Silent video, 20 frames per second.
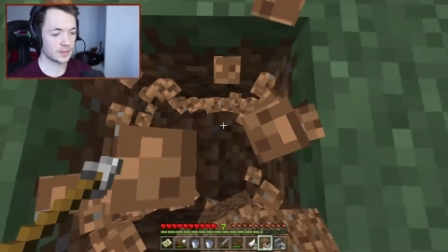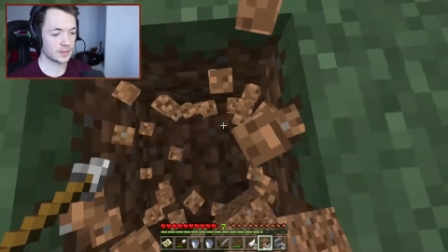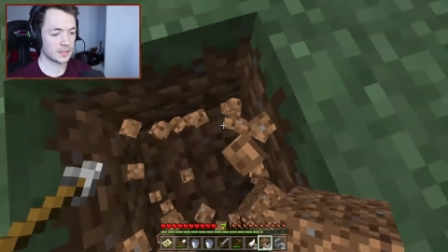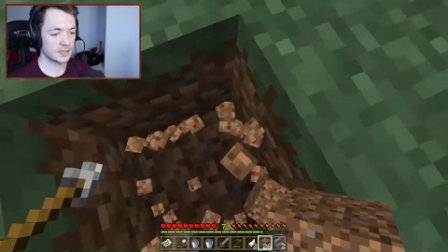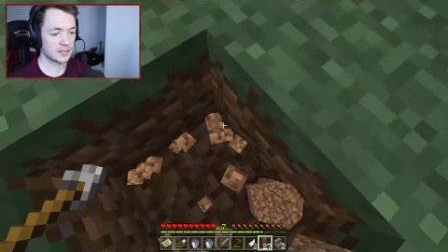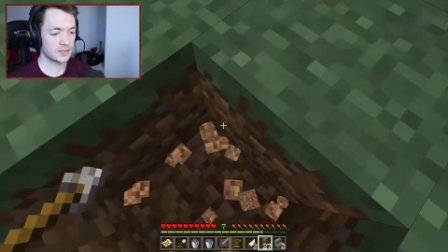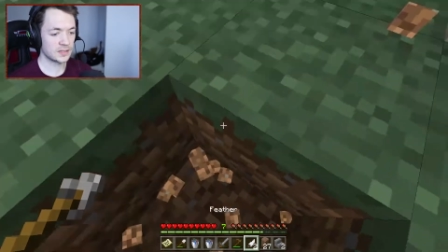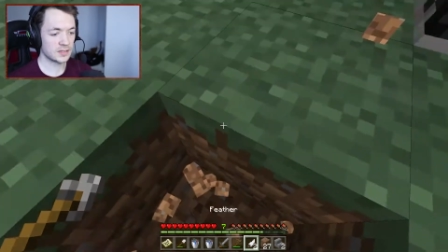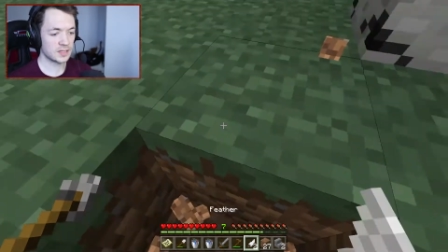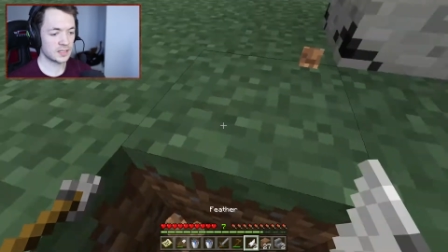
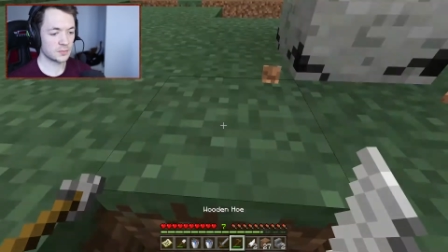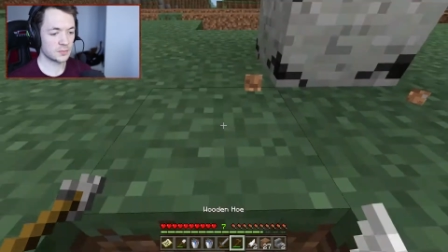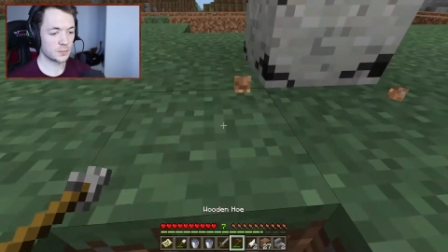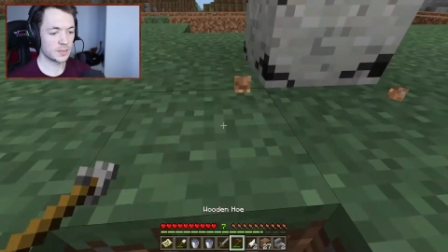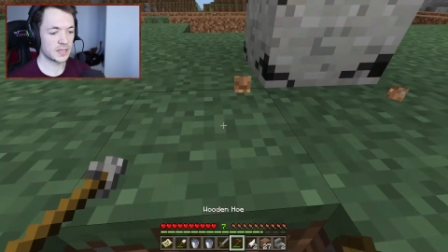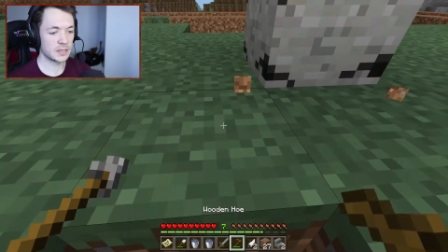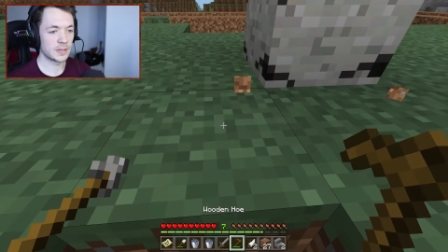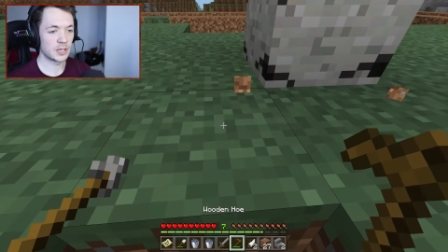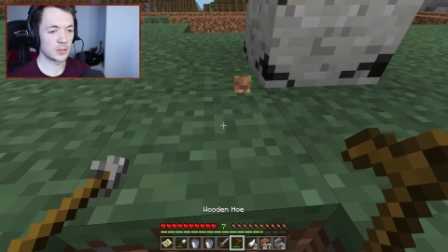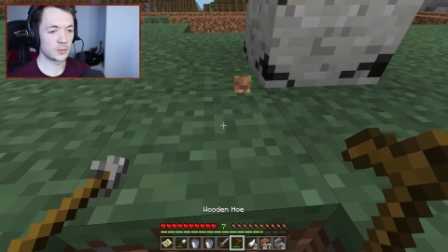This, this will
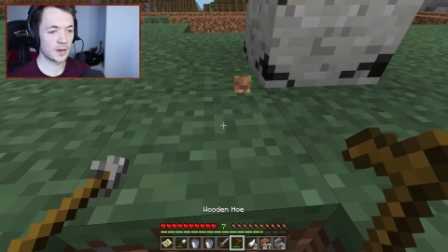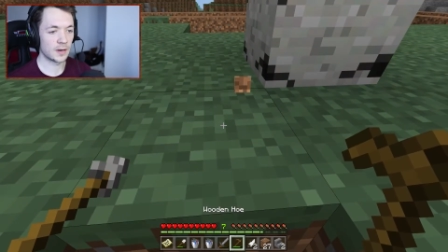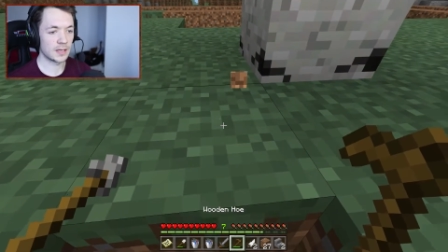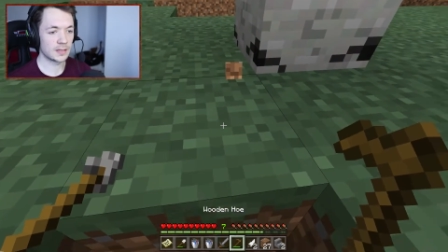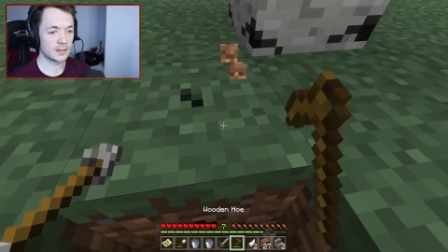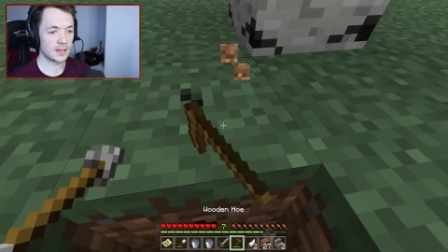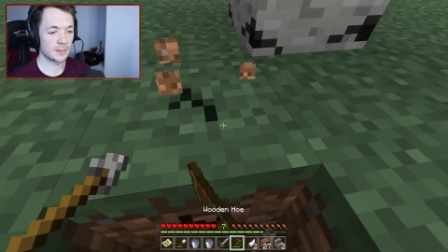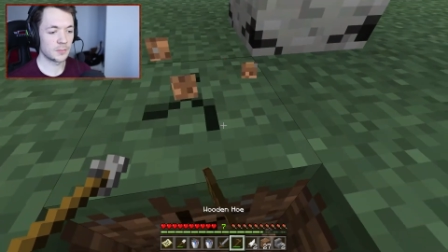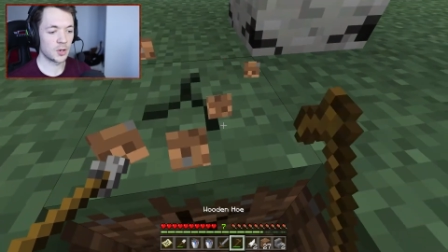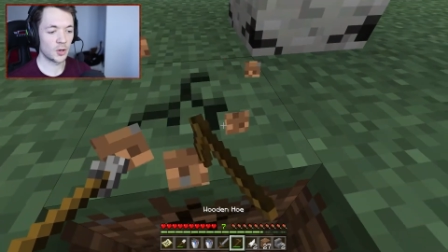be the middle, right?
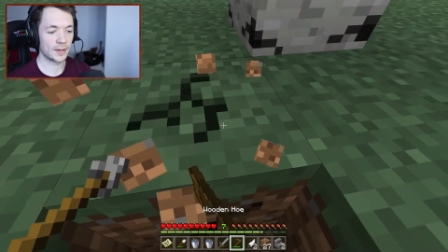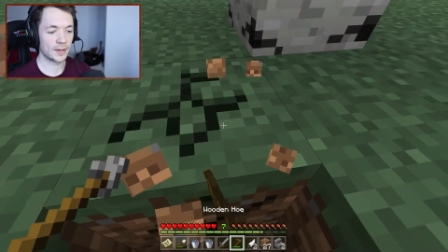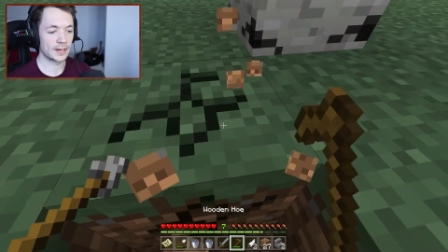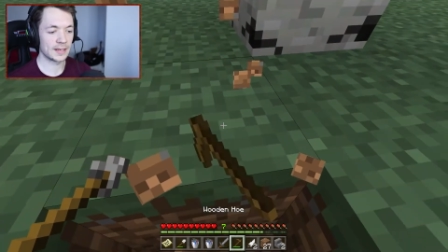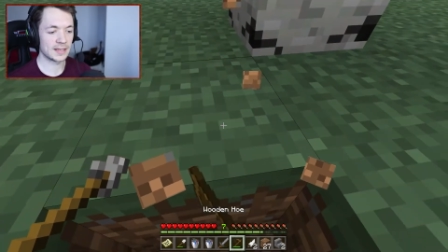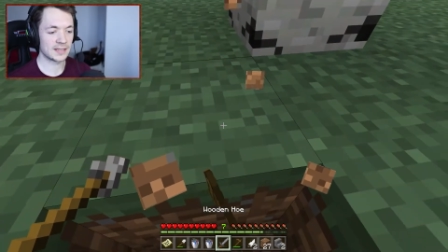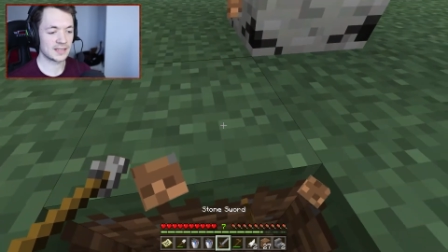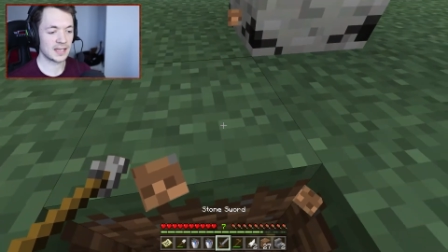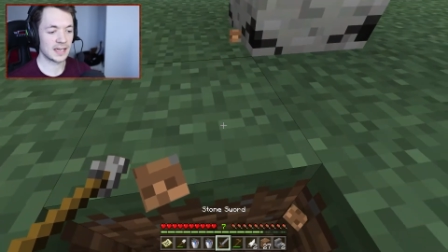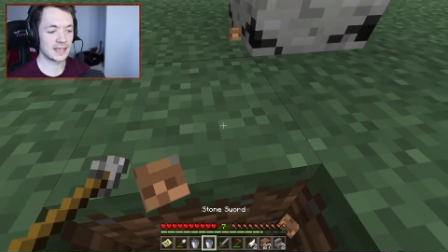I'm not going
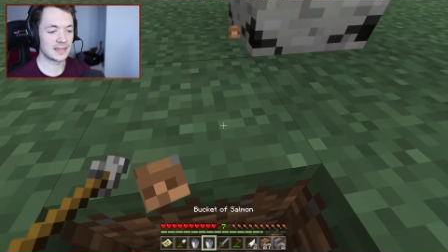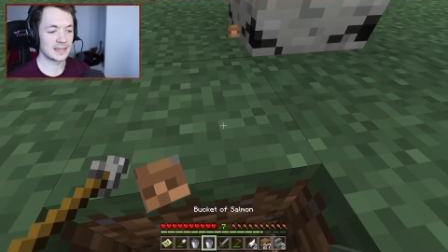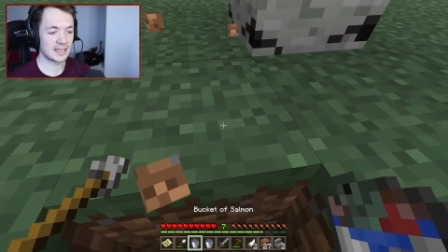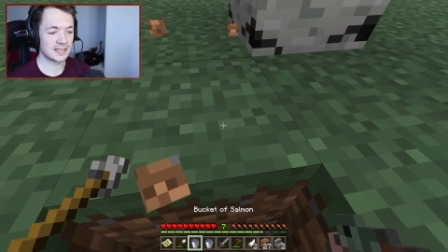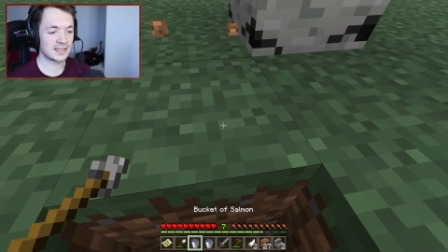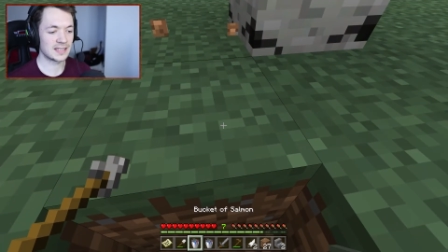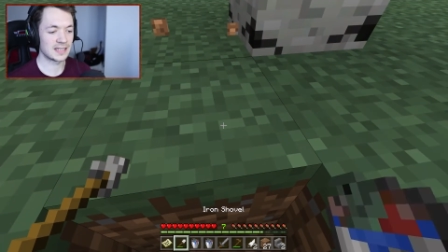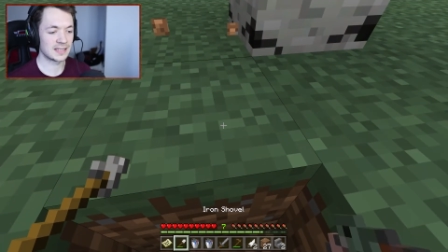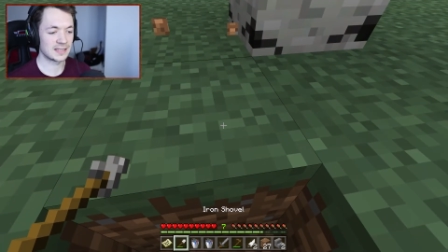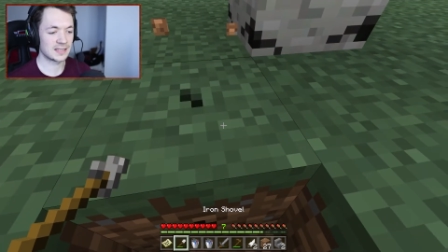insane.
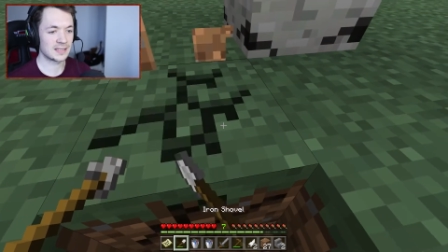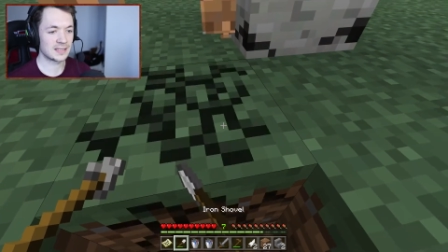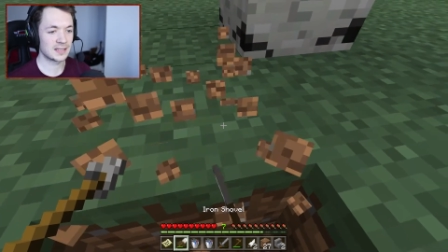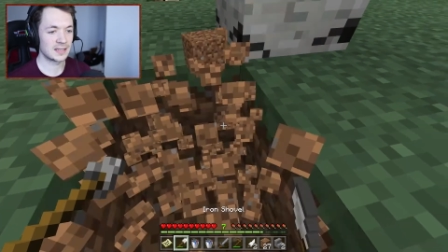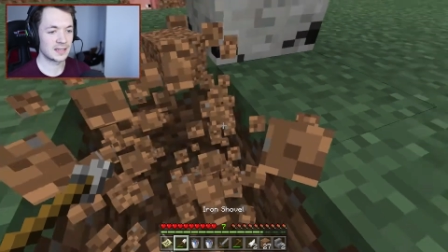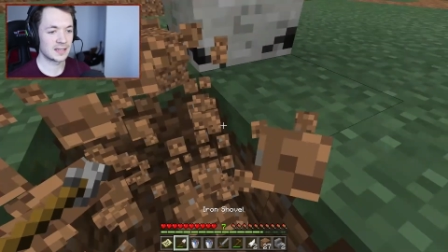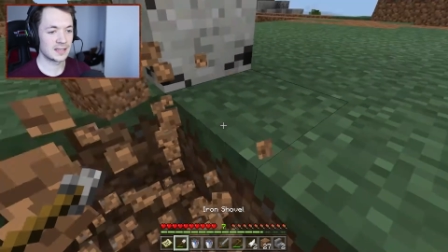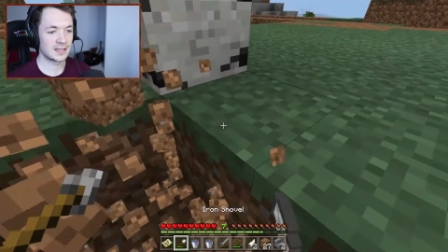This is...